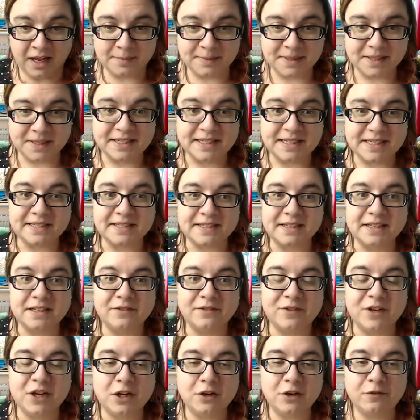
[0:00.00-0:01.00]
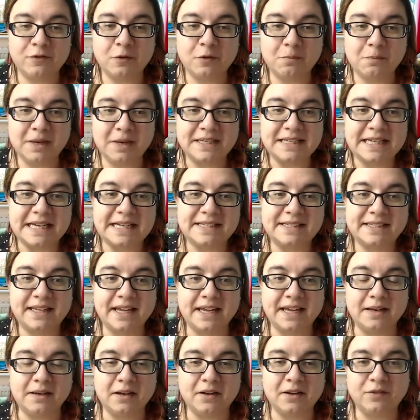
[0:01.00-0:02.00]
so this is the view from my desk.
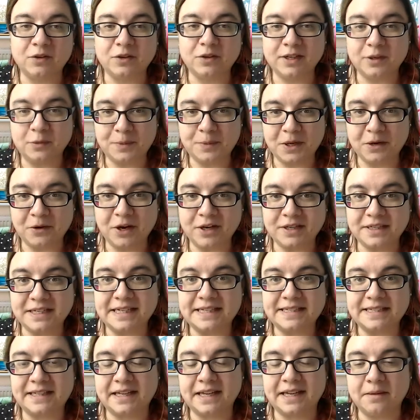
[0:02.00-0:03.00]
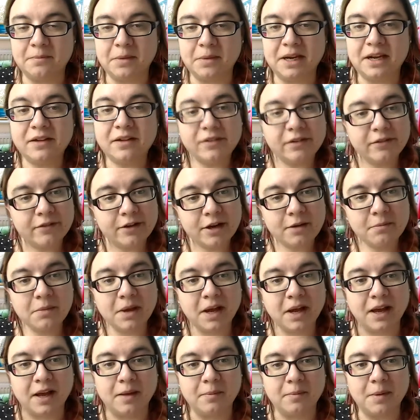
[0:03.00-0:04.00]
I've got a little bureau desk in my living
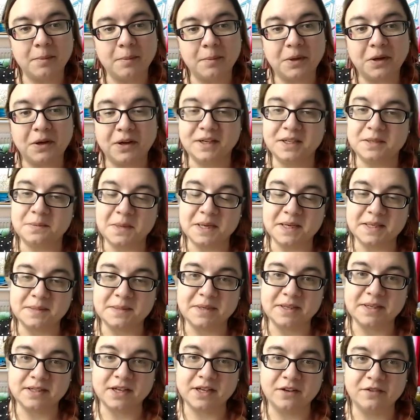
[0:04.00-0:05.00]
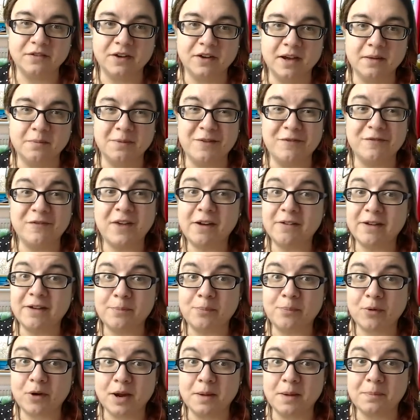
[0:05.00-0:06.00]
room, and behind me is my sofa and my very
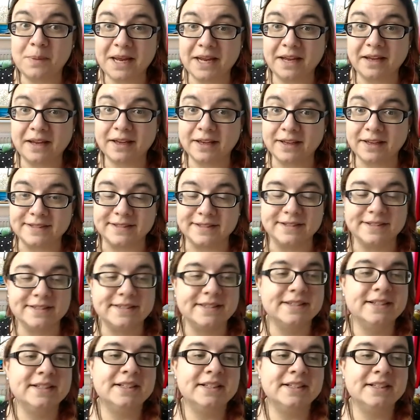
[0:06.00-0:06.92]
bright pink curtains.